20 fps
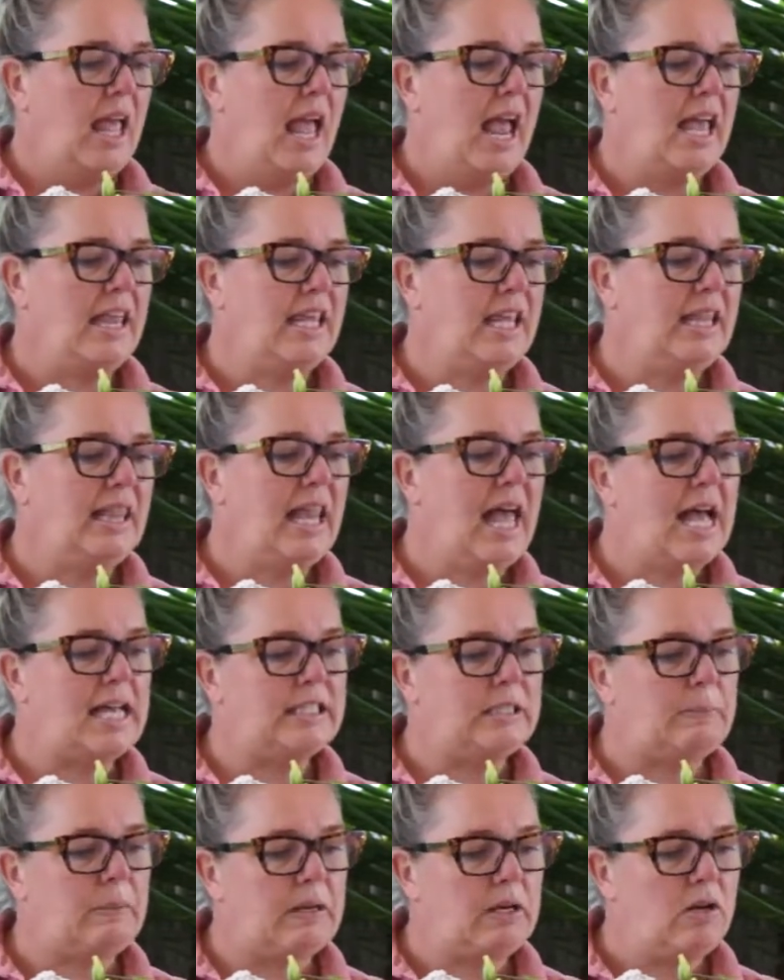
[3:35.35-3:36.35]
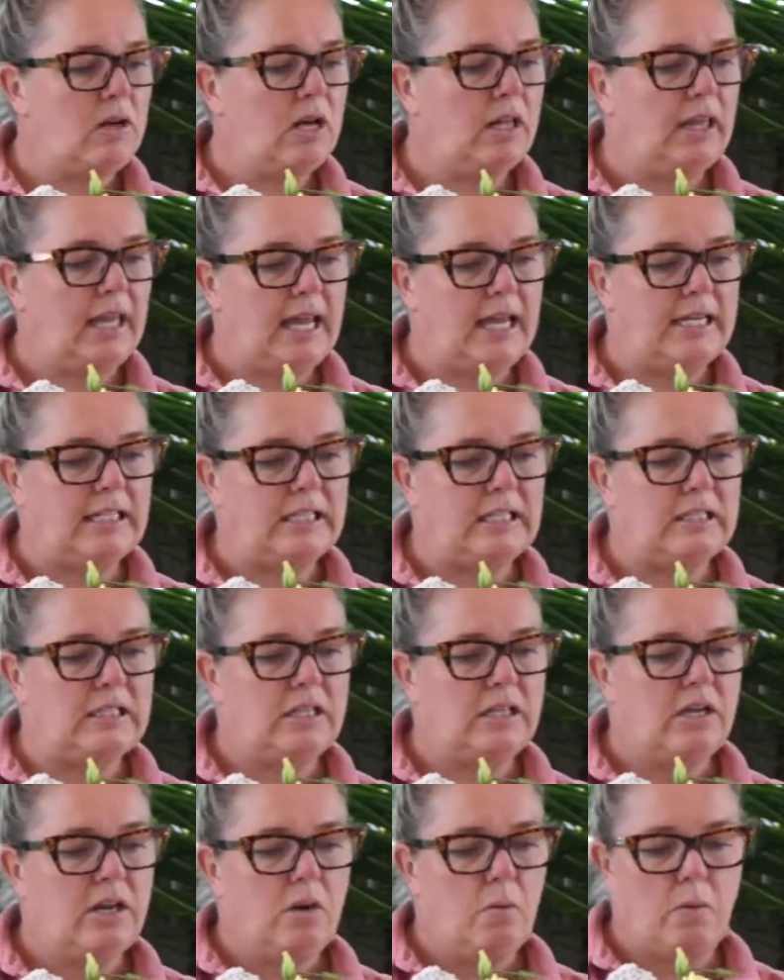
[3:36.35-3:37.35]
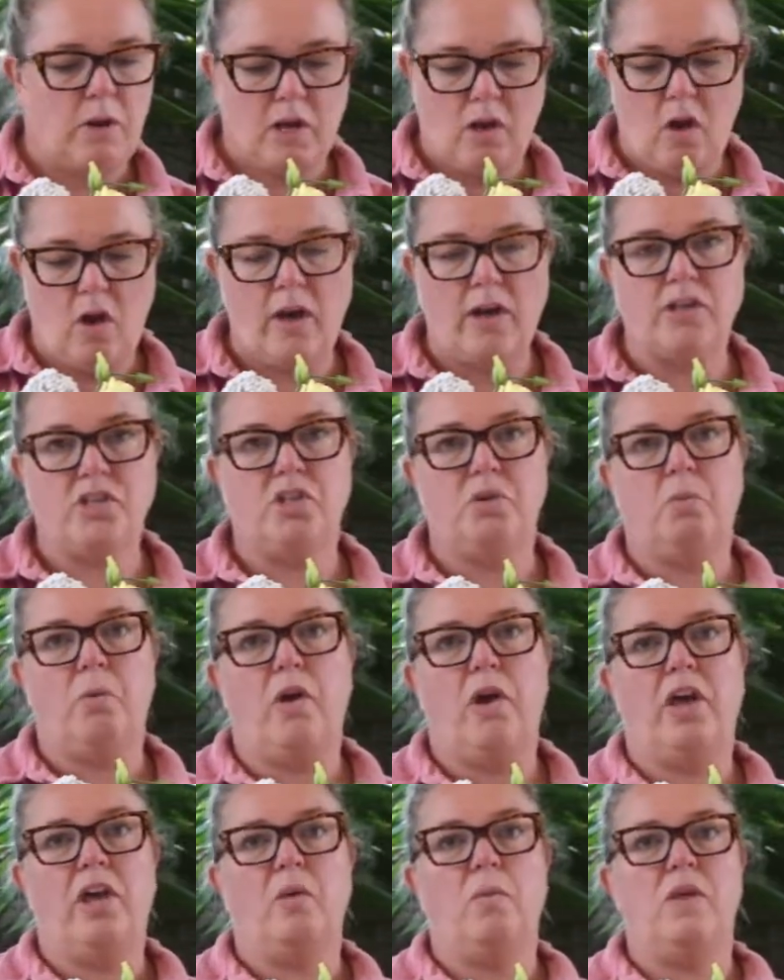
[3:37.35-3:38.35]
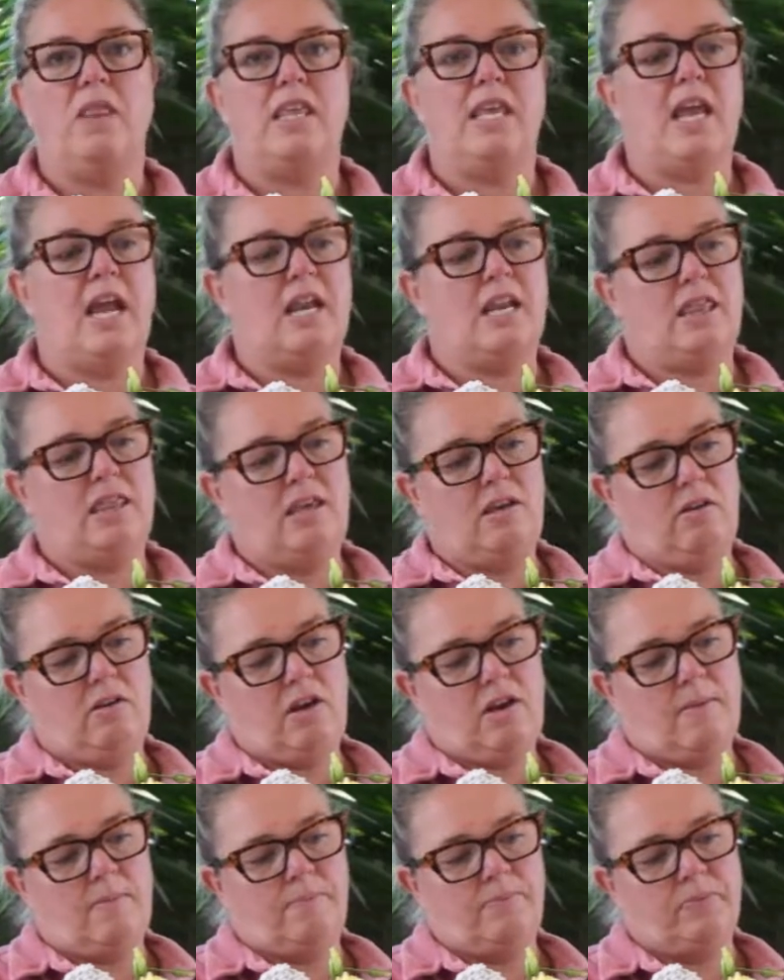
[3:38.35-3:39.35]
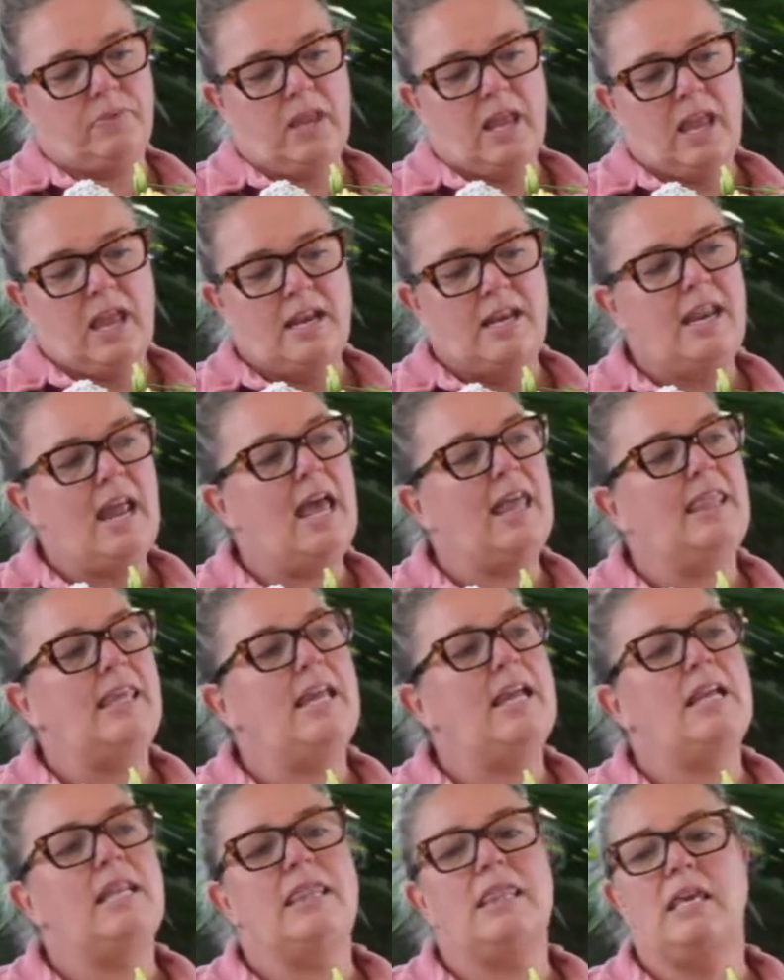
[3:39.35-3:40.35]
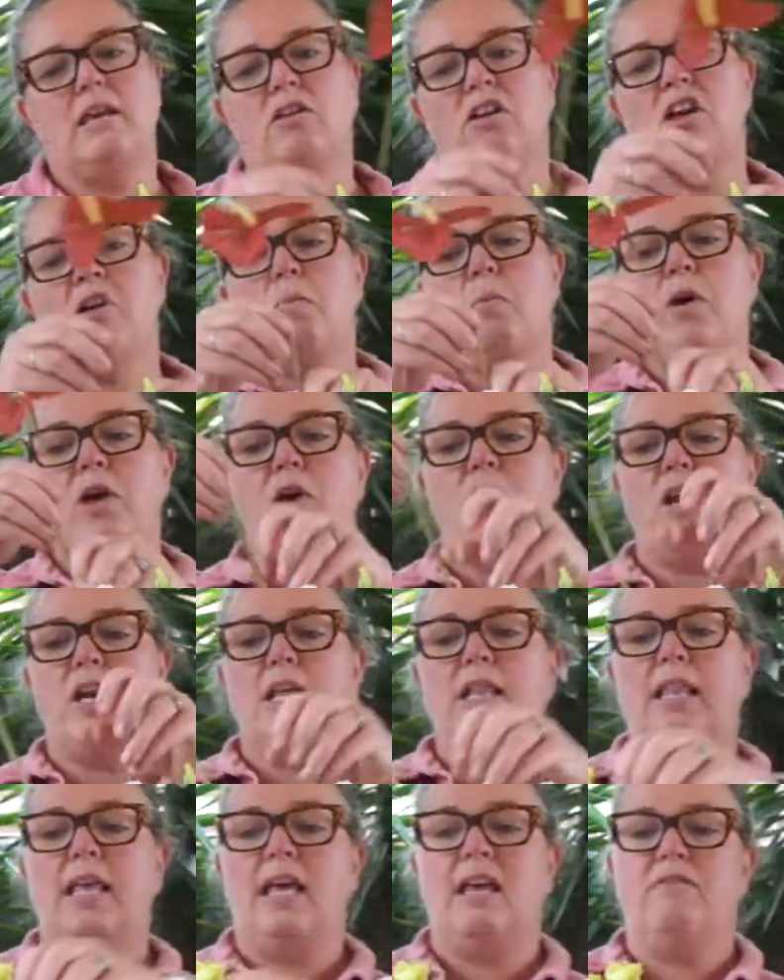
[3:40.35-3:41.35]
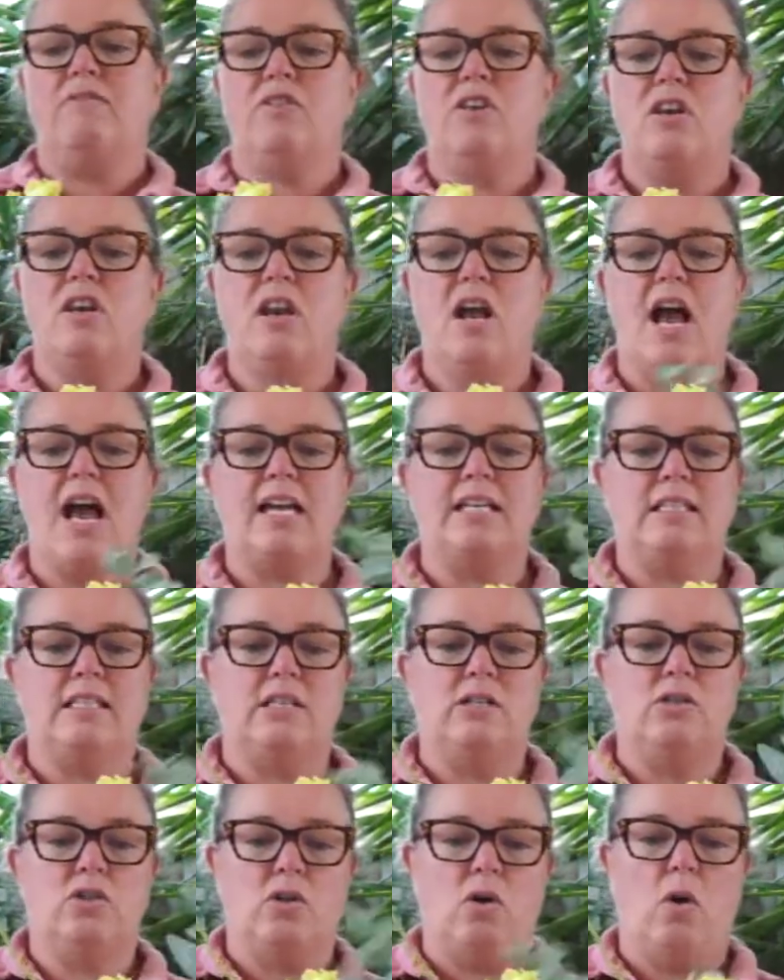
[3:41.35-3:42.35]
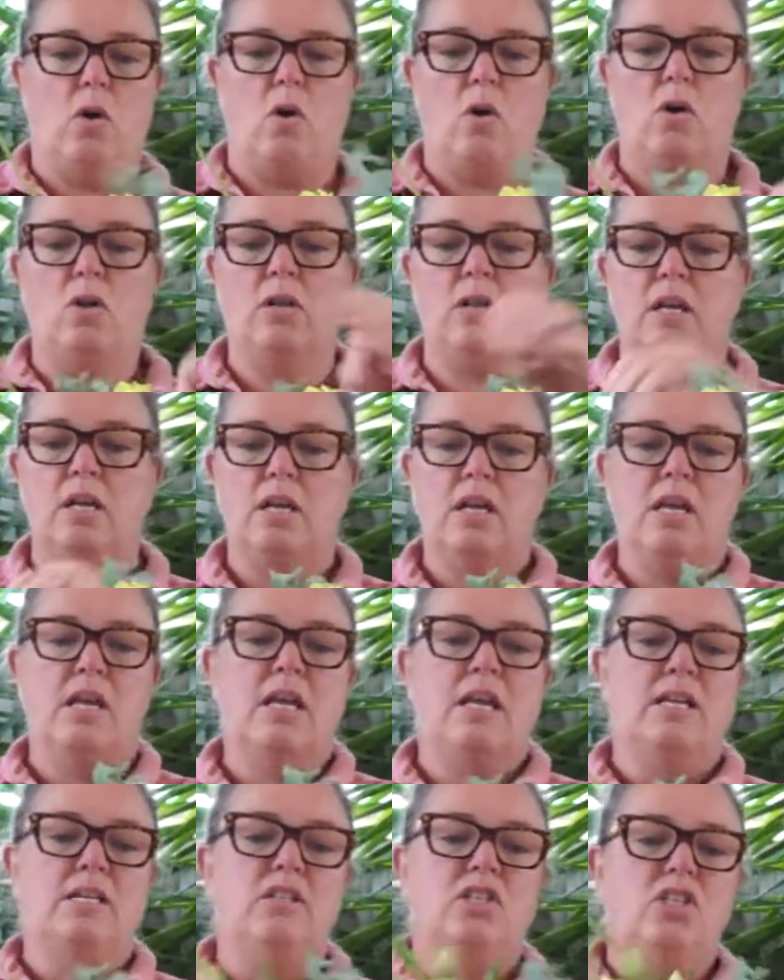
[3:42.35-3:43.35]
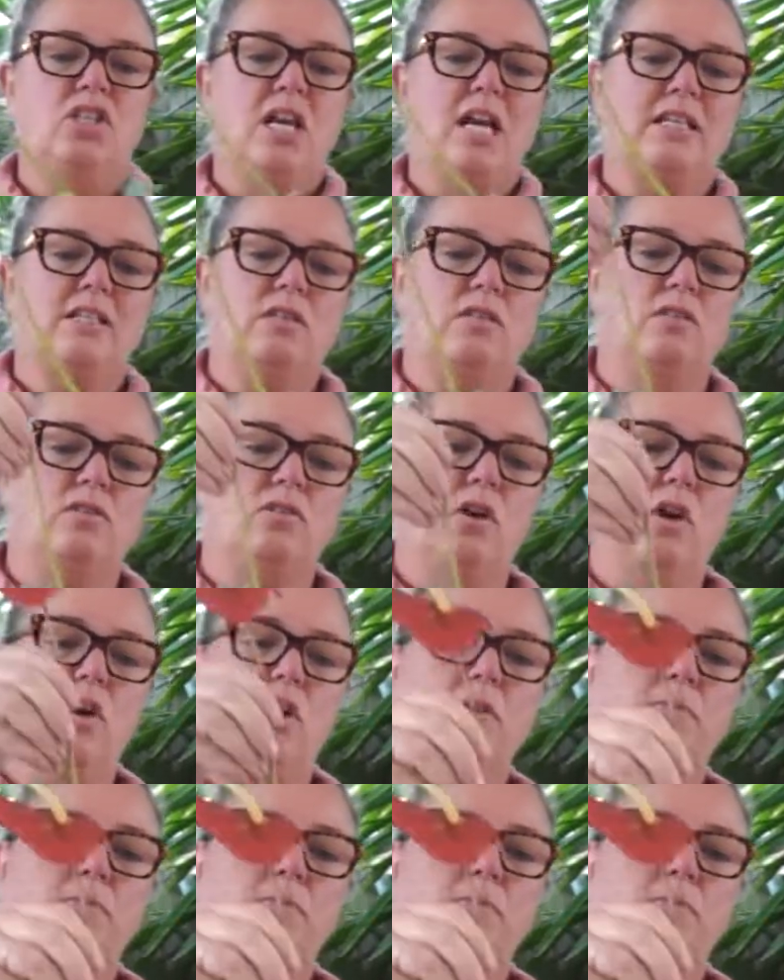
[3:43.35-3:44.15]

And then last but not least, we're going to work with the anthurium. Now the anthurium we're going to leave nice and tall, just so